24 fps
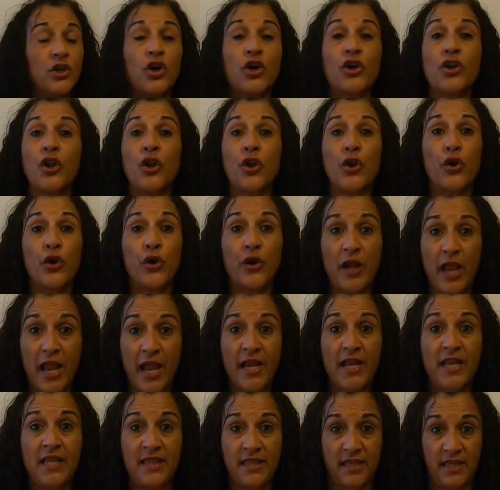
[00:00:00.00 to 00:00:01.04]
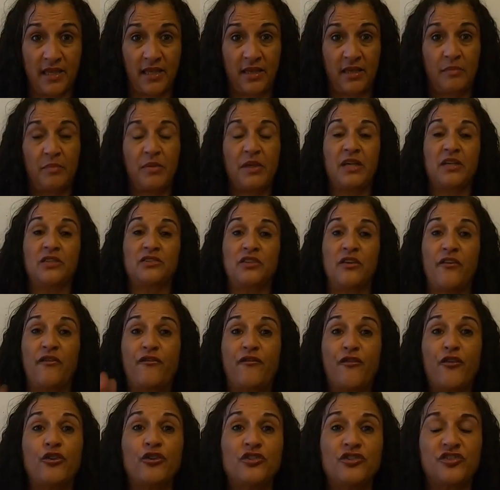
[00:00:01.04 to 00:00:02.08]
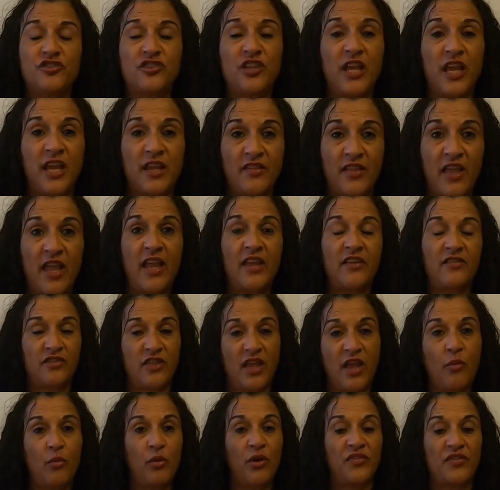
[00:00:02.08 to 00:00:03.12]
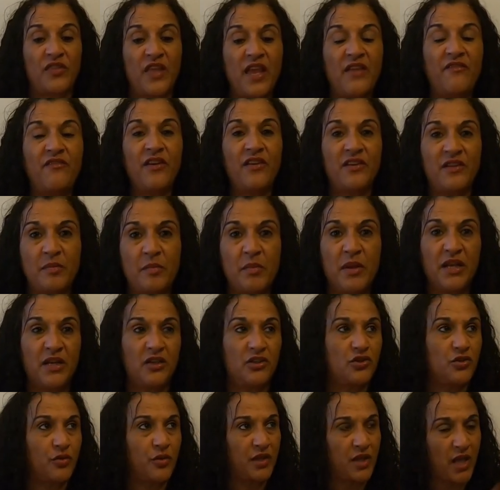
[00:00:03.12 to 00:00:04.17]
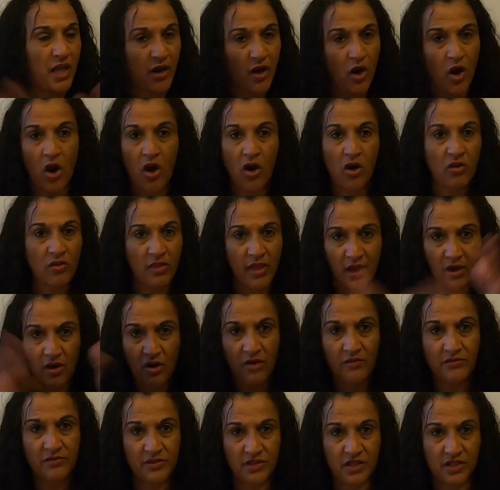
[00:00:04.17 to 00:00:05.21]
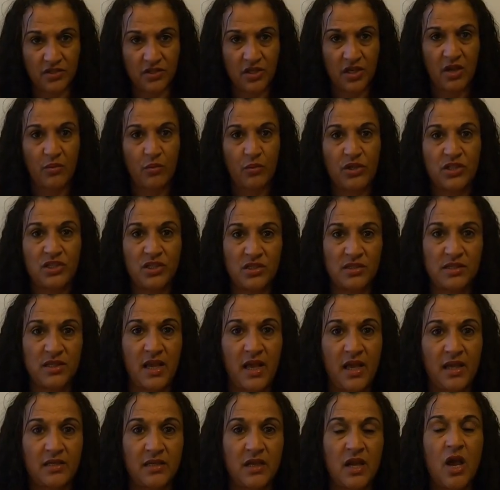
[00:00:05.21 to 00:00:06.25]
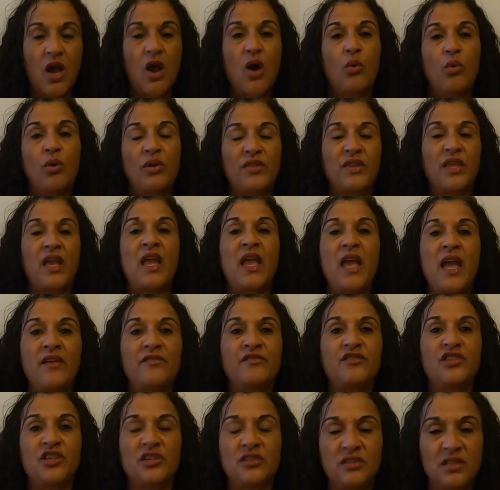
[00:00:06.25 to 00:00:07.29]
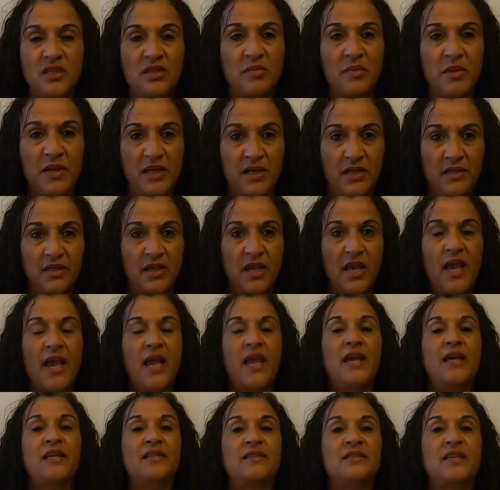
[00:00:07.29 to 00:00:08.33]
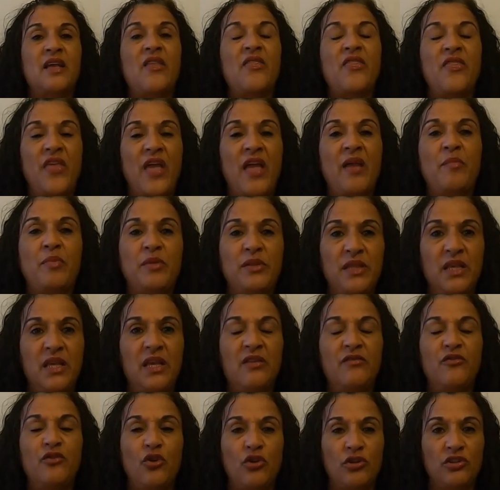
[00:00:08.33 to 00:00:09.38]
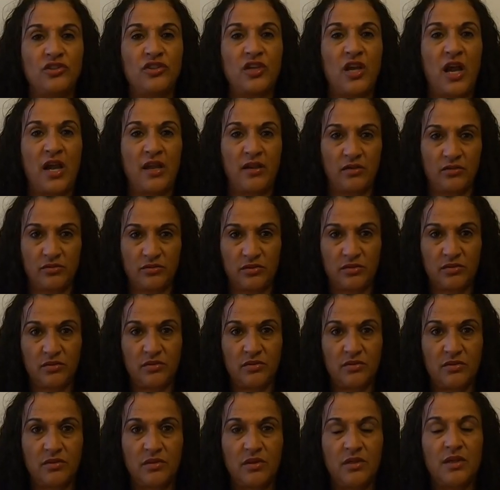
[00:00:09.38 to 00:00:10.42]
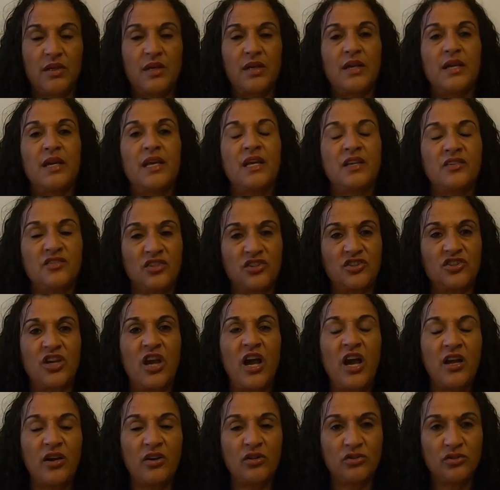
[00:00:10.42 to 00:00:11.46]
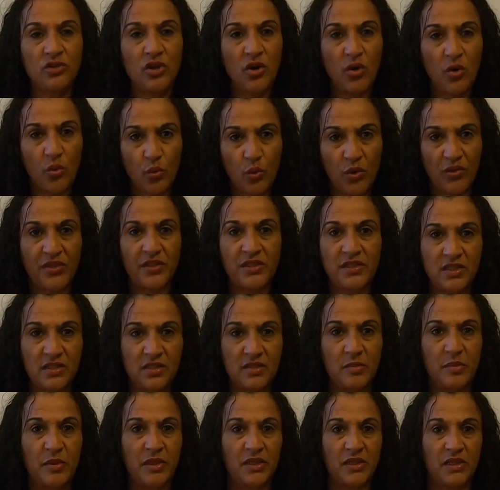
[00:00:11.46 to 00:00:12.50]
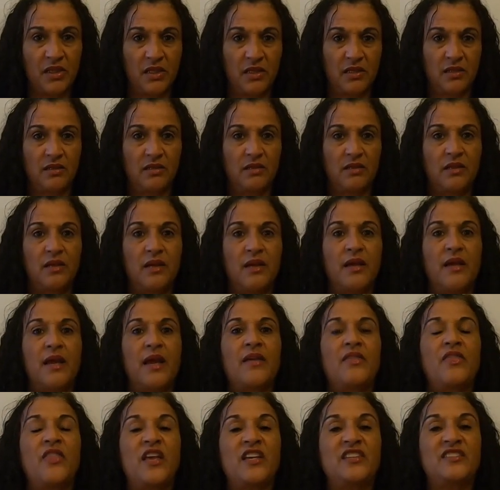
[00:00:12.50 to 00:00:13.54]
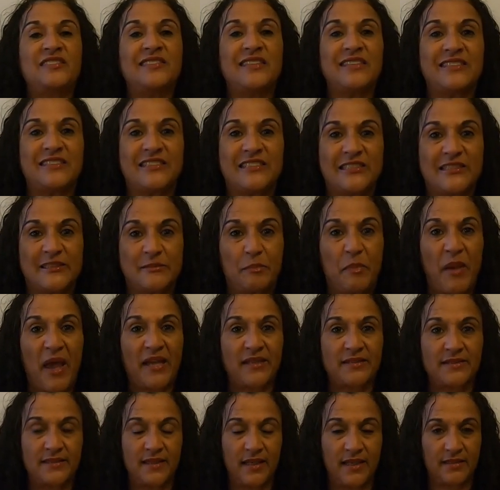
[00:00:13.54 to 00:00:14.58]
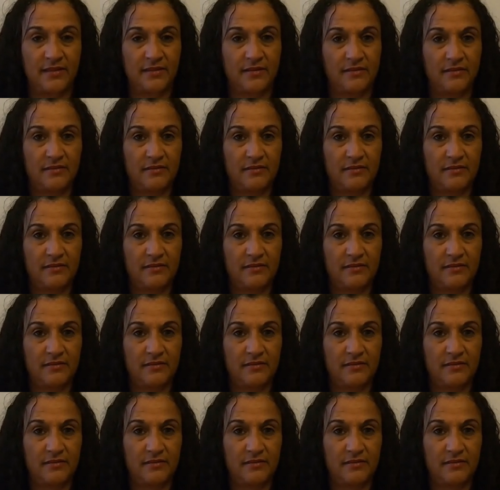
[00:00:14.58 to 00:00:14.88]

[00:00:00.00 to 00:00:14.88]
going to learn anything, because the first thing what they've admitted during all that conversation that we just had, what they have just admitted is that they believe your child is a child with a disability. They suspect it.